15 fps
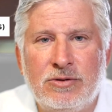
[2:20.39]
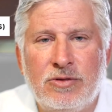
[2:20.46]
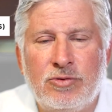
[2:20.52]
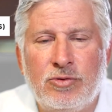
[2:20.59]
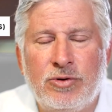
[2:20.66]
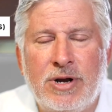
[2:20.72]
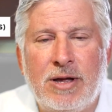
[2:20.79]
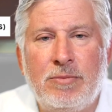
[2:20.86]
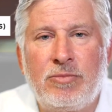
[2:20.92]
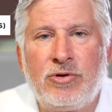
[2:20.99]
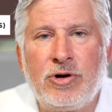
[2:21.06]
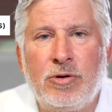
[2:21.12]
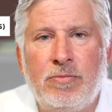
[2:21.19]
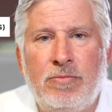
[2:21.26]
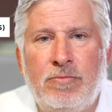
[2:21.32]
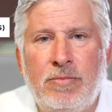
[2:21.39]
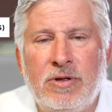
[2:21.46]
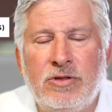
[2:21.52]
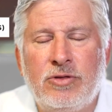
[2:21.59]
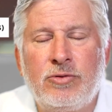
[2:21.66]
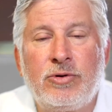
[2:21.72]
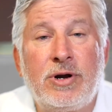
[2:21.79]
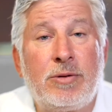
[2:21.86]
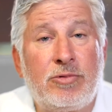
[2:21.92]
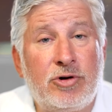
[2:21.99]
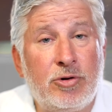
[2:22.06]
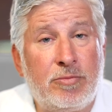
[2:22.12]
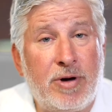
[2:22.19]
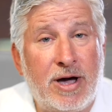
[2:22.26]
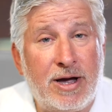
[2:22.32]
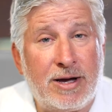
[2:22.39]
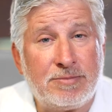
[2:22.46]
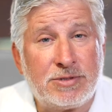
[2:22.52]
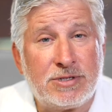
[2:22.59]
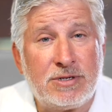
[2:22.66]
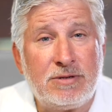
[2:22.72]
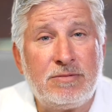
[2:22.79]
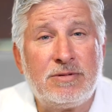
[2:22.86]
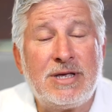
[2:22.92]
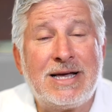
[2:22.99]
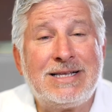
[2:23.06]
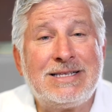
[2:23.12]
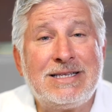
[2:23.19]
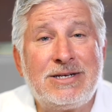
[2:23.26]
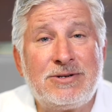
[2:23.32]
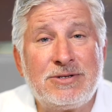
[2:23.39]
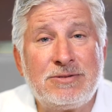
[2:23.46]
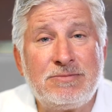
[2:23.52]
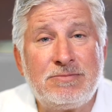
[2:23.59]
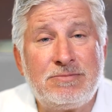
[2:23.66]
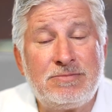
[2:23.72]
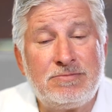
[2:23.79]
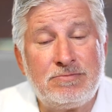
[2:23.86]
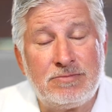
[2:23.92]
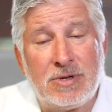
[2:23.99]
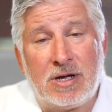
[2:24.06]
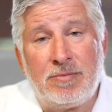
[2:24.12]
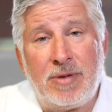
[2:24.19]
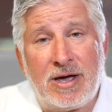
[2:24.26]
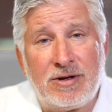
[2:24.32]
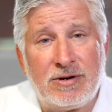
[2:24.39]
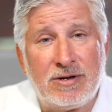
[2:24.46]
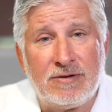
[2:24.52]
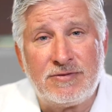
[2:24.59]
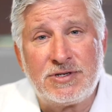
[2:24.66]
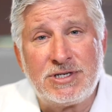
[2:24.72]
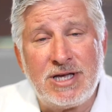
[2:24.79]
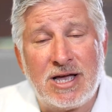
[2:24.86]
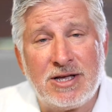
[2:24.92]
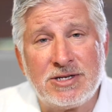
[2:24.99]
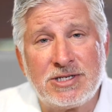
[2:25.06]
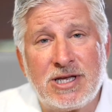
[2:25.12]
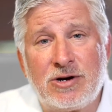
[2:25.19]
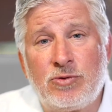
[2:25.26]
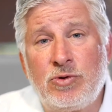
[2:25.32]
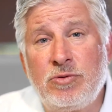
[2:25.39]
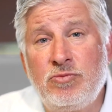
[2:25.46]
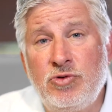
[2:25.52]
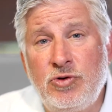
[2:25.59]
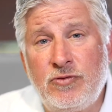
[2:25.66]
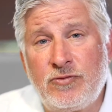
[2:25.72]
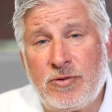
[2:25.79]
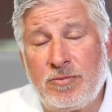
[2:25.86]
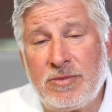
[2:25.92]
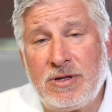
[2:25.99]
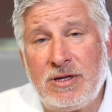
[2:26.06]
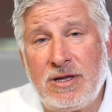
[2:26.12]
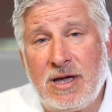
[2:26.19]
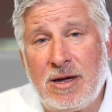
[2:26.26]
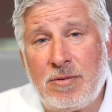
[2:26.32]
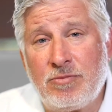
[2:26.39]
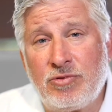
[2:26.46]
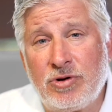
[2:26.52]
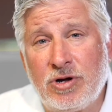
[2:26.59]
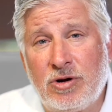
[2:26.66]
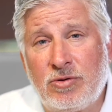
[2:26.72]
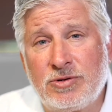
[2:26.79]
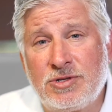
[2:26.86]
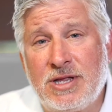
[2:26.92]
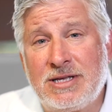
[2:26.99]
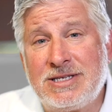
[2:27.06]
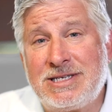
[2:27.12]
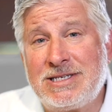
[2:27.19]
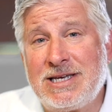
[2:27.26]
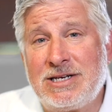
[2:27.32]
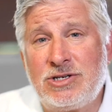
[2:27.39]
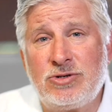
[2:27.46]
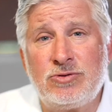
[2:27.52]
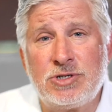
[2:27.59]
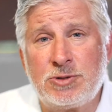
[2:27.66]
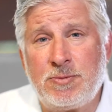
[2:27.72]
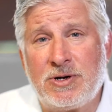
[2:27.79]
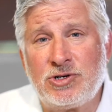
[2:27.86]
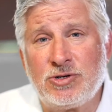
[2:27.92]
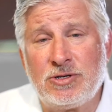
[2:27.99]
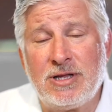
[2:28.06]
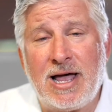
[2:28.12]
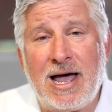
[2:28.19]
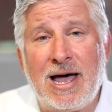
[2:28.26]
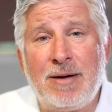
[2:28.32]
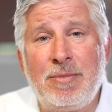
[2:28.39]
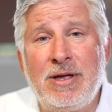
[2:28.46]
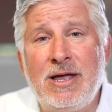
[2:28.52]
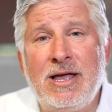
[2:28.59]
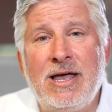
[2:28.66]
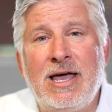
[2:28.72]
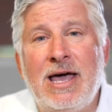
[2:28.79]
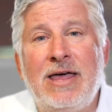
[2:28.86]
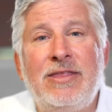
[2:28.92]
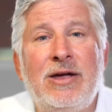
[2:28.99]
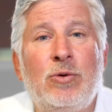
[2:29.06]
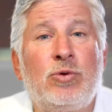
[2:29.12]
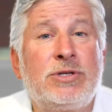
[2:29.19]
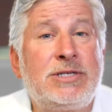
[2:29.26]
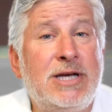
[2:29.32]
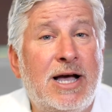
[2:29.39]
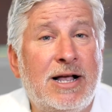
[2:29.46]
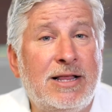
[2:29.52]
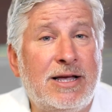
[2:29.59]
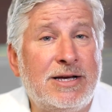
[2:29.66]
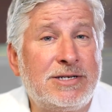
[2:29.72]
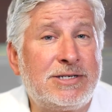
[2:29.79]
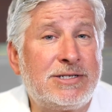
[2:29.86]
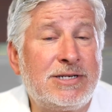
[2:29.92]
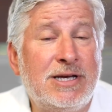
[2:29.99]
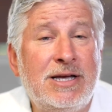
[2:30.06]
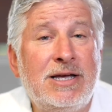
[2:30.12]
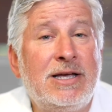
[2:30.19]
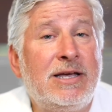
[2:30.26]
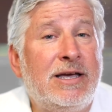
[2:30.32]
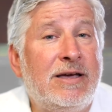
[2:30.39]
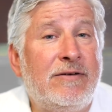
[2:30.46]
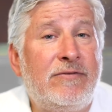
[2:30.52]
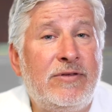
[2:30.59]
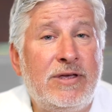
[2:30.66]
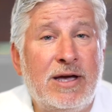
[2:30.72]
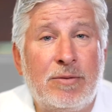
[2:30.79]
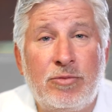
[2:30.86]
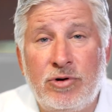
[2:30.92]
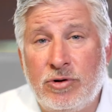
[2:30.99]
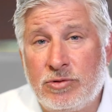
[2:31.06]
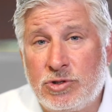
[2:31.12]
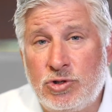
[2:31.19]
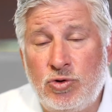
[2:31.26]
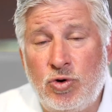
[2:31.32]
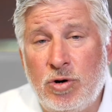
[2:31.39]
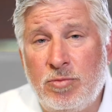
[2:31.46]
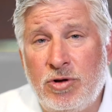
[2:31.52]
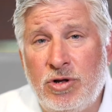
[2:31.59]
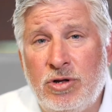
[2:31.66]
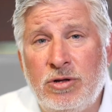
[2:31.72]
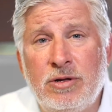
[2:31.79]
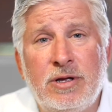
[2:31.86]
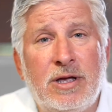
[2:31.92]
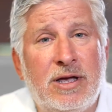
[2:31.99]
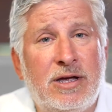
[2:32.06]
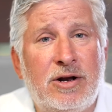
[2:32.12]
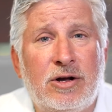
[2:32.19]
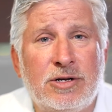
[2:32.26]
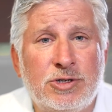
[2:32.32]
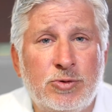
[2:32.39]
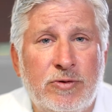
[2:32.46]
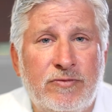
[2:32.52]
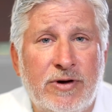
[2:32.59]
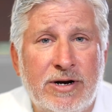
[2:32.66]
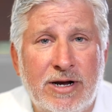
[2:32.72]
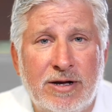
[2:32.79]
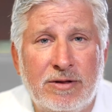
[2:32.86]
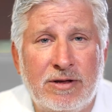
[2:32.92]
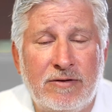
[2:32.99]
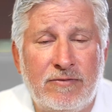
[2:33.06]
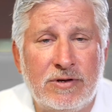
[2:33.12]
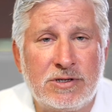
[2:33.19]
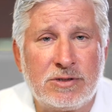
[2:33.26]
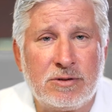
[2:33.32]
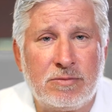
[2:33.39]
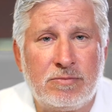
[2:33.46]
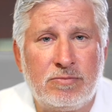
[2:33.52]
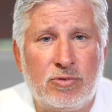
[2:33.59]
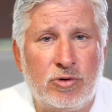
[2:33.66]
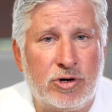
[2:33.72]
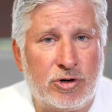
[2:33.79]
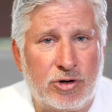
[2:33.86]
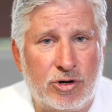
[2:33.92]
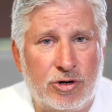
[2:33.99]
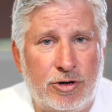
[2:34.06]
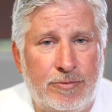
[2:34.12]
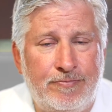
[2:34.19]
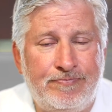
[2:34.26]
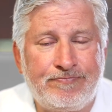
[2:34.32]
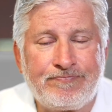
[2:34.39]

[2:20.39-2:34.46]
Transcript: through an embryo through an embryo biopsy, that little amount of cells that are removed from the embryo are then sent to a special lab and they will tell us if the embryo is normal and also we find out if it's a boy or girl.